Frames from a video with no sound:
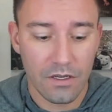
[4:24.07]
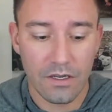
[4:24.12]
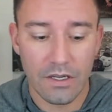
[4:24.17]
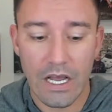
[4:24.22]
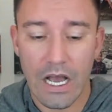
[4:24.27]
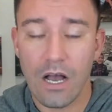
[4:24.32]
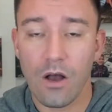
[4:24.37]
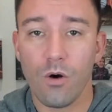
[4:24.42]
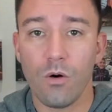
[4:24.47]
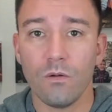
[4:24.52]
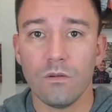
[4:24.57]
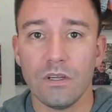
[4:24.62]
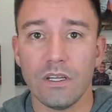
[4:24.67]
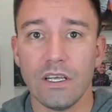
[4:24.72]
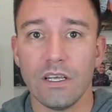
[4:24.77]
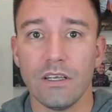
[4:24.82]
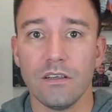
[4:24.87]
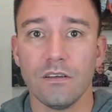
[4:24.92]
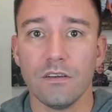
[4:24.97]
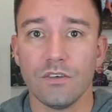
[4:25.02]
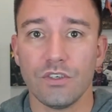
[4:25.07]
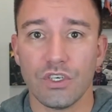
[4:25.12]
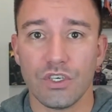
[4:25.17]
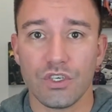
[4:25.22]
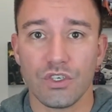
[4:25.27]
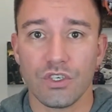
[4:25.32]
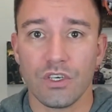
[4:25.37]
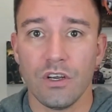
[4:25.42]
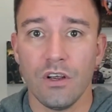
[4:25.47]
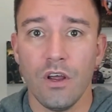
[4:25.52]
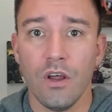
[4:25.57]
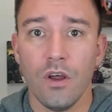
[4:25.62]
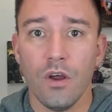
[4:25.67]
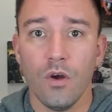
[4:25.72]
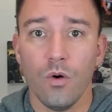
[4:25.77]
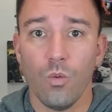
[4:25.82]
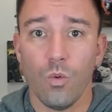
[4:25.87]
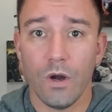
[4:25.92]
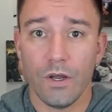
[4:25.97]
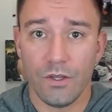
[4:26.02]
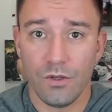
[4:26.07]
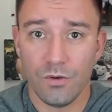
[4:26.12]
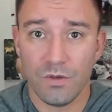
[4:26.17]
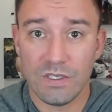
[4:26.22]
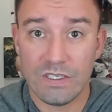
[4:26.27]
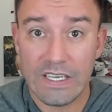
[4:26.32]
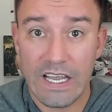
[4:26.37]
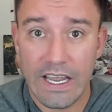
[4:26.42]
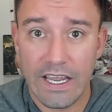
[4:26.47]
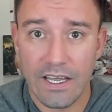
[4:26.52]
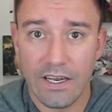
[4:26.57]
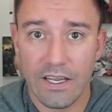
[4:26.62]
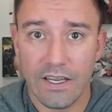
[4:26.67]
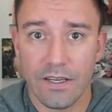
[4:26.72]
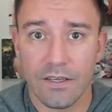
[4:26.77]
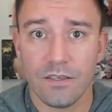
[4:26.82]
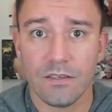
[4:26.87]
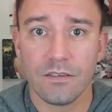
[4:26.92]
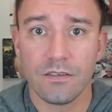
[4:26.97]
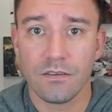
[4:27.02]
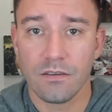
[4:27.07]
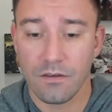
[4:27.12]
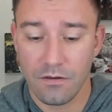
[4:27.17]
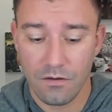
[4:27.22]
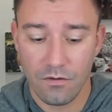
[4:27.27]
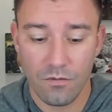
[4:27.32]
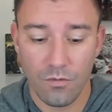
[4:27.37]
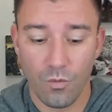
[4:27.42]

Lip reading: not only just what you say it is